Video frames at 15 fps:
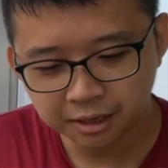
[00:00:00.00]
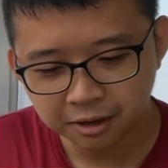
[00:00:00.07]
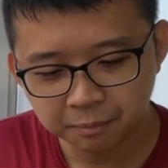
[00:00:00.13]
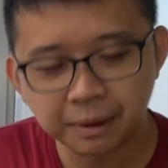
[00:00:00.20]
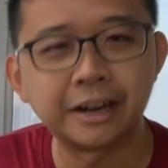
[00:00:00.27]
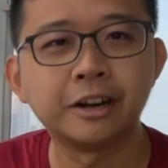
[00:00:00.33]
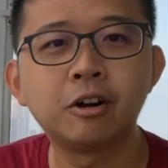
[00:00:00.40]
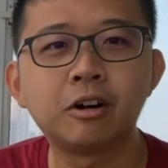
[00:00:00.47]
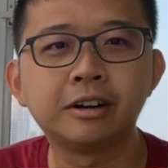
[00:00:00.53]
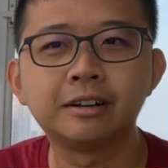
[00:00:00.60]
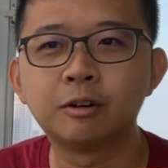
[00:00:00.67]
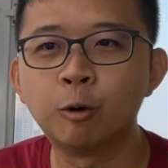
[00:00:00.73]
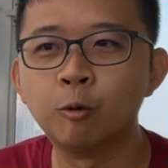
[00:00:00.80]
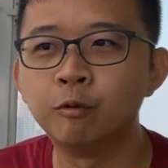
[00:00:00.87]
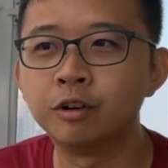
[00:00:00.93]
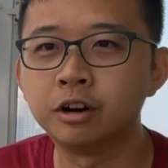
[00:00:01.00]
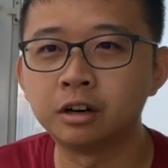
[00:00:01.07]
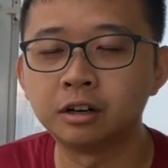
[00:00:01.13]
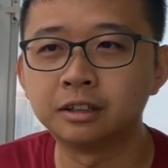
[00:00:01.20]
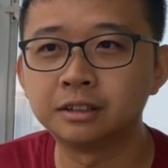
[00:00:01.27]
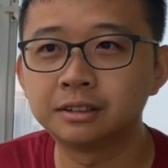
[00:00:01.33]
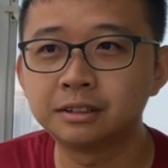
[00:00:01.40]
but not
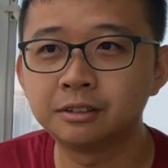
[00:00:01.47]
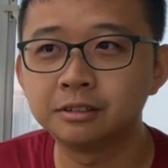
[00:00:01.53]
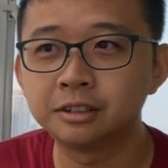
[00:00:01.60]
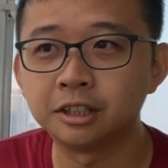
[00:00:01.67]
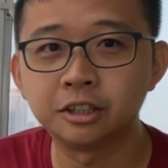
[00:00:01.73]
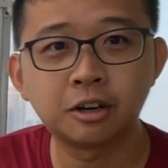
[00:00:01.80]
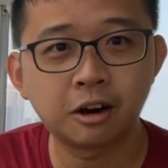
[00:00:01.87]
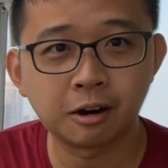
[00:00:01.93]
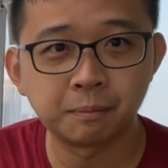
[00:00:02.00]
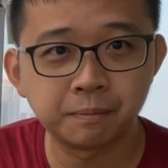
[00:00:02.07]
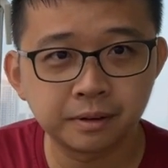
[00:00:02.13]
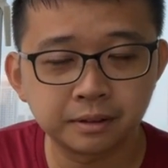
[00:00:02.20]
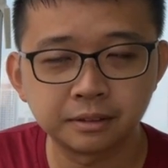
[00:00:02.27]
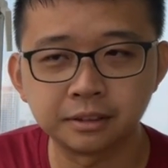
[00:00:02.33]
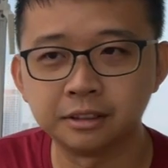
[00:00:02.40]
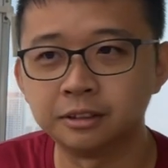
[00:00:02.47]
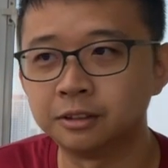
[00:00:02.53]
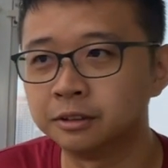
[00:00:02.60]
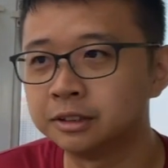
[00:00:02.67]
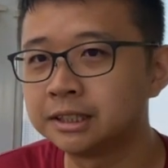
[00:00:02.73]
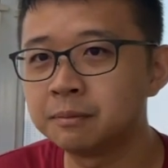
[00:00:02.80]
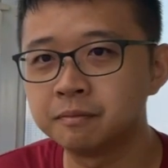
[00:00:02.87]
over the top.
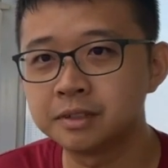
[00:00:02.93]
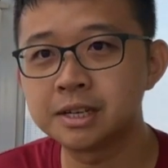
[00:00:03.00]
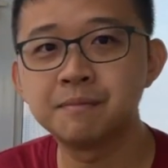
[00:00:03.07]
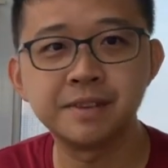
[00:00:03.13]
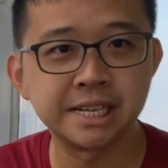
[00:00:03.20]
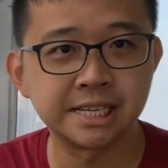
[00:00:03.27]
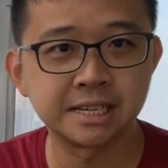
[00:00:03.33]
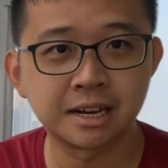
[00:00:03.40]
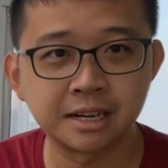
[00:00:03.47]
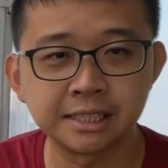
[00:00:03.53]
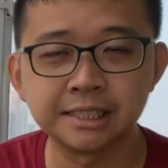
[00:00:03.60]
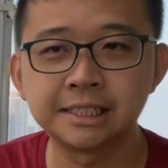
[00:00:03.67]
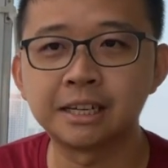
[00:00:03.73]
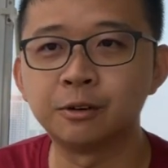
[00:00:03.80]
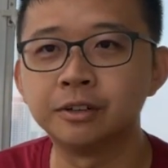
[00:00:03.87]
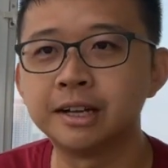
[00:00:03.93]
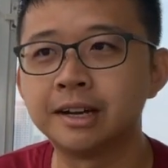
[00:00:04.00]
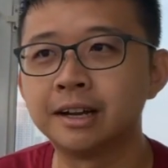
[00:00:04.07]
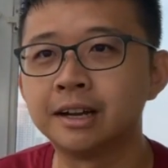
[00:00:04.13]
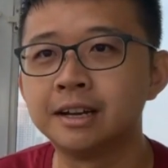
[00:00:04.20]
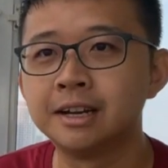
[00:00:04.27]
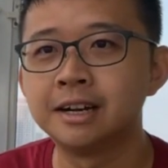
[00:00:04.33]
Some designs out
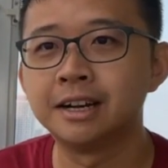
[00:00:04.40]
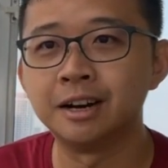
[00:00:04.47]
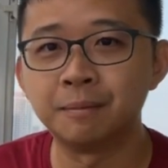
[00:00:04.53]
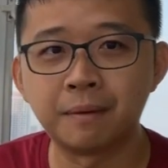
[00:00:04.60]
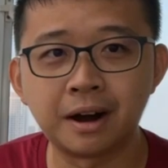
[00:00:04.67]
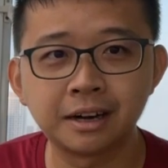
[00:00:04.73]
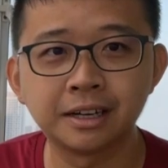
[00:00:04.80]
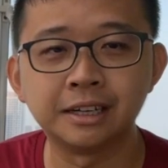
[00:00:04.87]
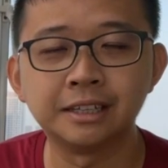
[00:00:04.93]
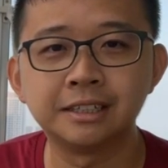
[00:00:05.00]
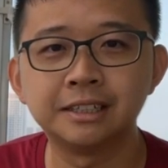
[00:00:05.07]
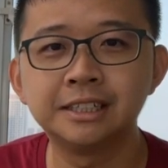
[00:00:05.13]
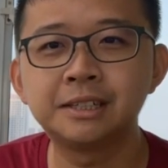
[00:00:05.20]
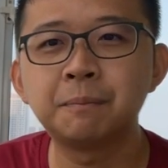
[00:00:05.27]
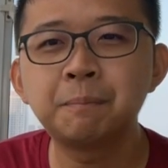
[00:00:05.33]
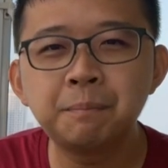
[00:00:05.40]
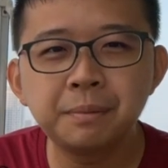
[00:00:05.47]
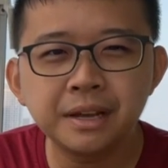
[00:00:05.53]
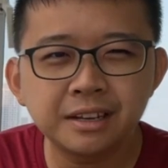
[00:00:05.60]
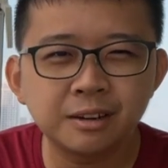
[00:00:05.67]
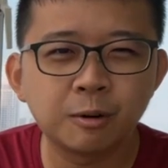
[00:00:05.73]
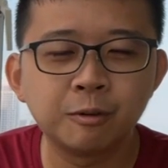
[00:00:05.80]
there in the market, it's a
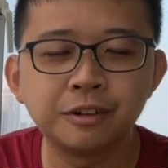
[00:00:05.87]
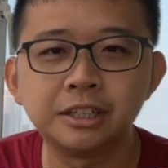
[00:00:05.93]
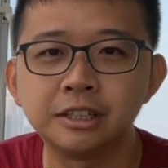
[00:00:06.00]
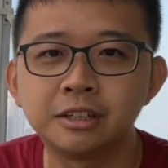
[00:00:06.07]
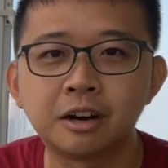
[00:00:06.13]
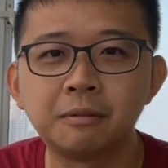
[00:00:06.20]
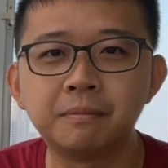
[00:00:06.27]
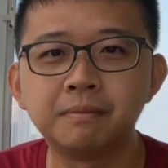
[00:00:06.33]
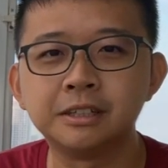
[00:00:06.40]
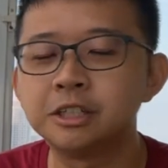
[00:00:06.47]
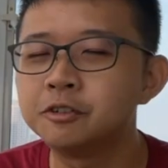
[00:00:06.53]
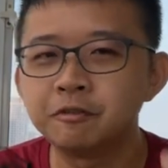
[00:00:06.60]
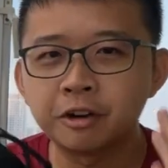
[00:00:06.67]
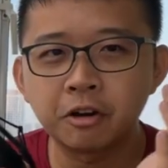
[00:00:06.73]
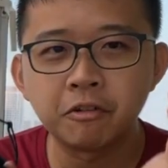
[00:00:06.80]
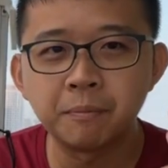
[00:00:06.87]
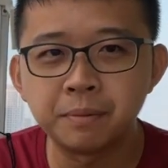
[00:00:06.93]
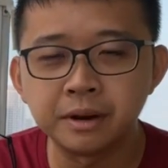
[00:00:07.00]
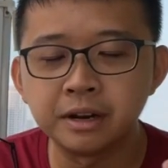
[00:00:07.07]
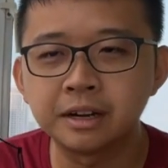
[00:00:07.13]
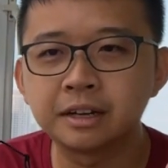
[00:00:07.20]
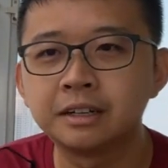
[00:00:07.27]
bit over the top. It's very
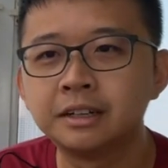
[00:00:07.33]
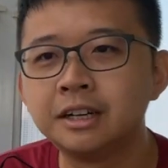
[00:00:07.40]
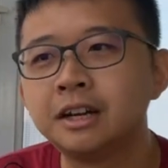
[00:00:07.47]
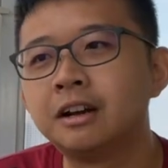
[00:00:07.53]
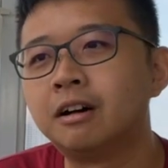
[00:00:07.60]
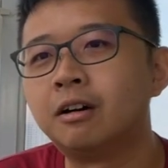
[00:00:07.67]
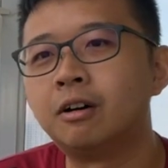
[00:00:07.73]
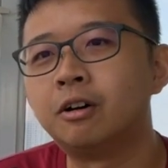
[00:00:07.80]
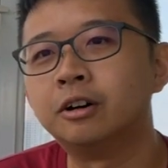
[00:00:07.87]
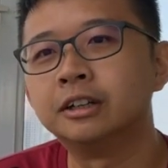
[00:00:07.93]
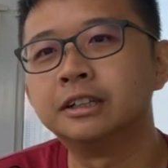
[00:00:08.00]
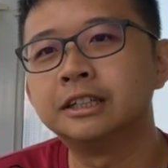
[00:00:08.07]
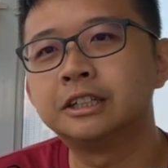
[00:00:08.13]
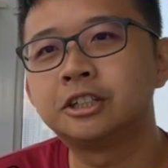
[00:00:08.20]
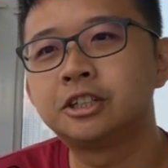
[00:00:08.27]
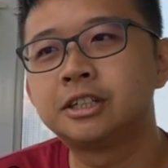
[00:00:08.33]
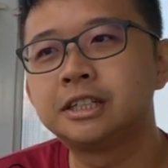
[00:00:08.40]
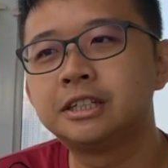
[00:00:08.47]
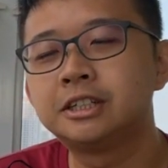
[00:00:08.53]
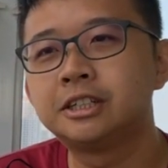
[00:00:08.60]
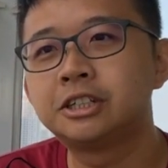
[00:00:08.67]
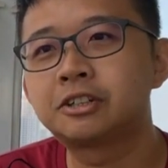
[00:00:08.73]
big, or it
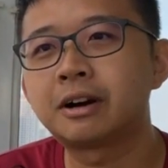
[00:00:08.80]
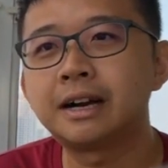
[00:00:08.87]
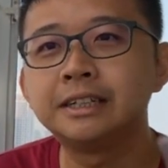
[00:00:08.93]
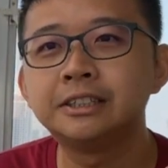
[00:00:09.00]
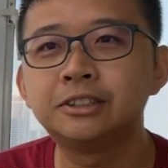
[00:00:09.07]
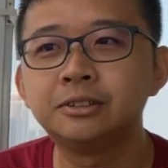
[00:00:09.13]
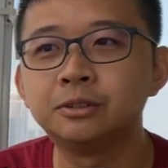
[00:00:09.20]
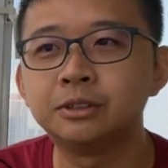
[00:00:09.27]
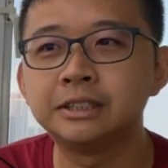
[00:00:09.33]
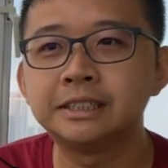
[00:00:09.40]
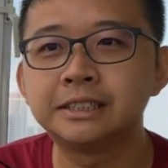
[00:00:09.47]
tries to